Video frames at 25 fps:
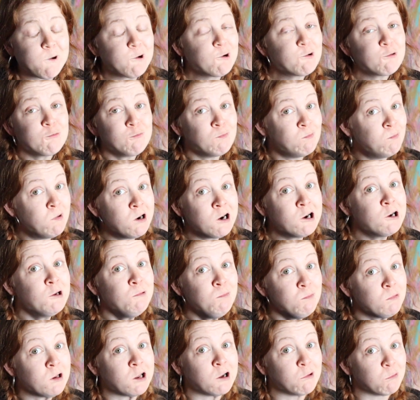
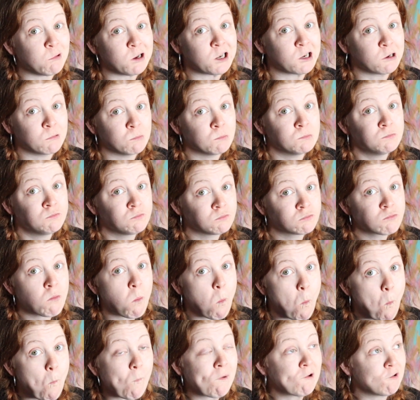Oh, mind-blowing
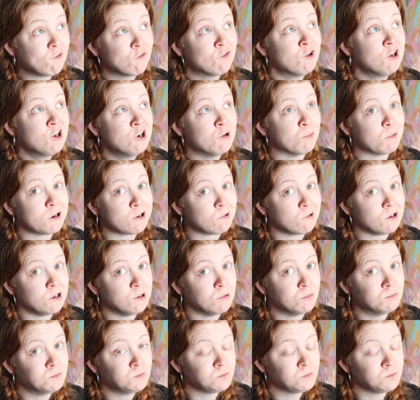when you think about it.